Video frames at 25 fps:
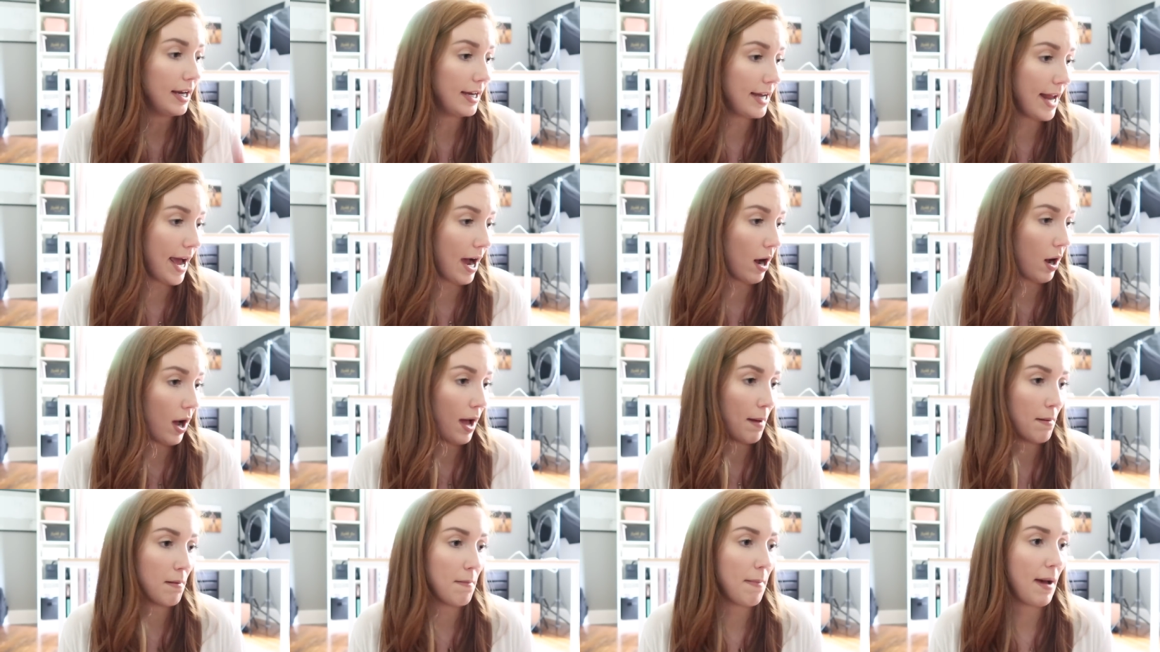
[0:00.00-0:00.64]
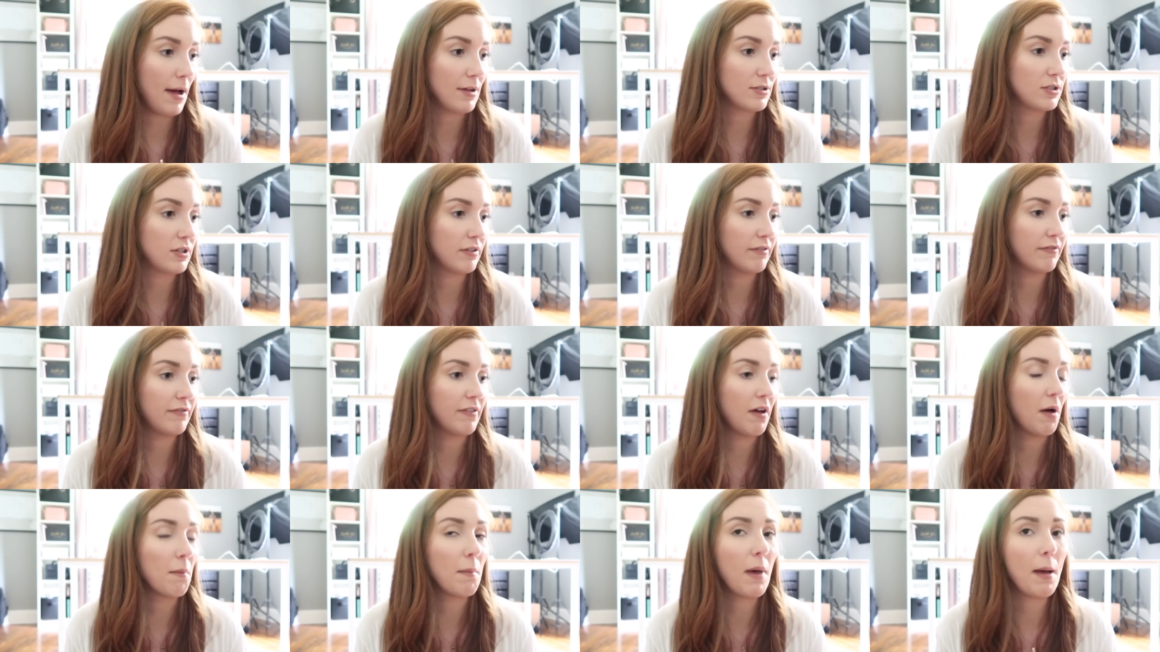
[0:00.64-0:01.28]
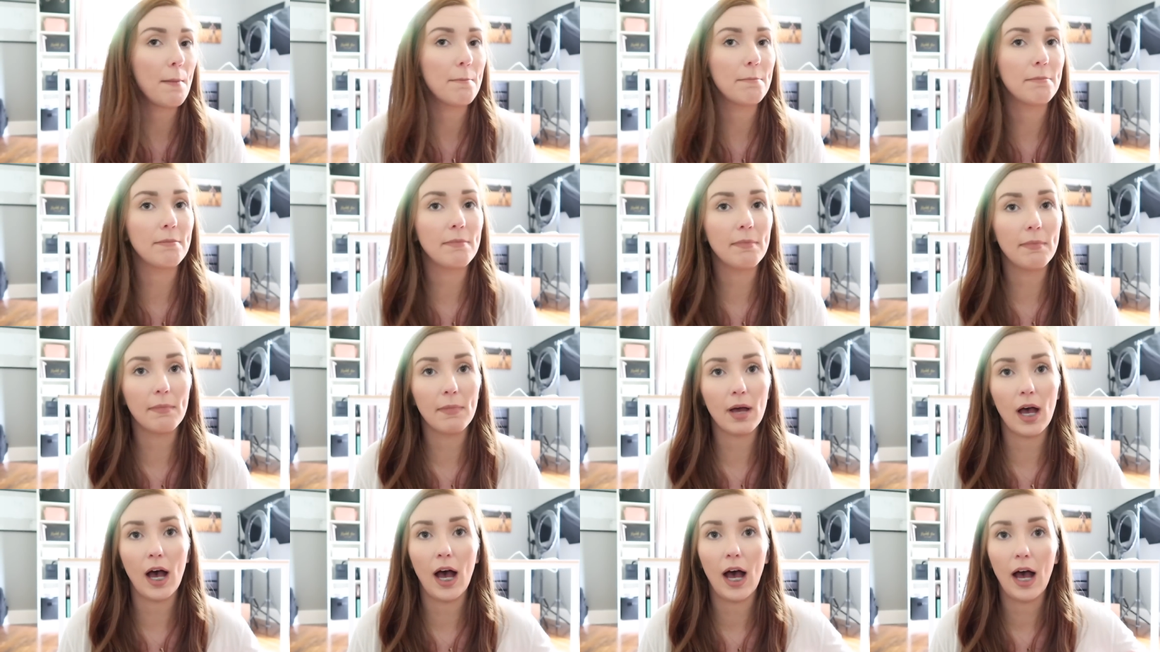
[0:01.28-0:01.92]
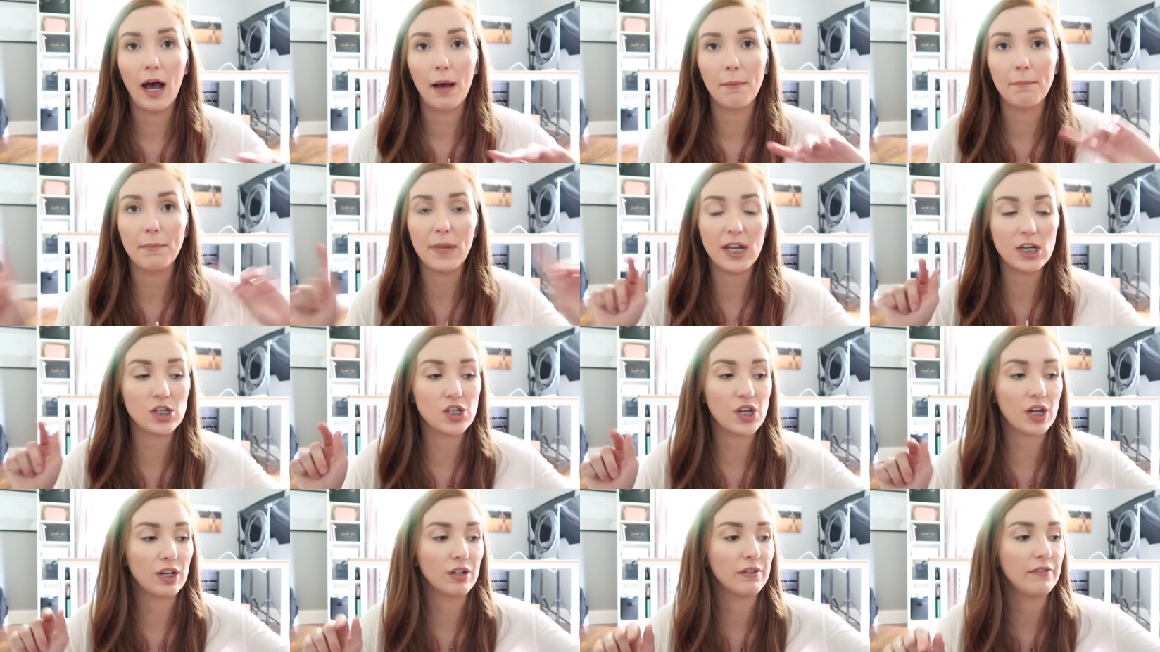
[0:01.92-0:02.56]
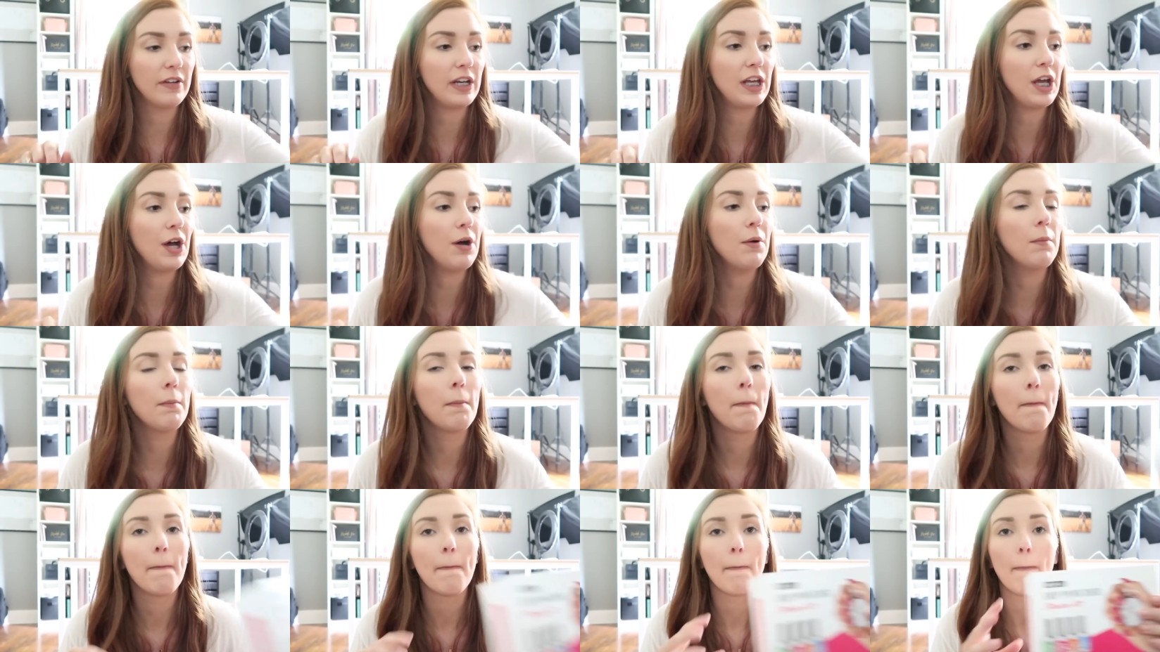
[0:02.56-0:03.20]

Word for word: Now I'm about to film a uh, main channel video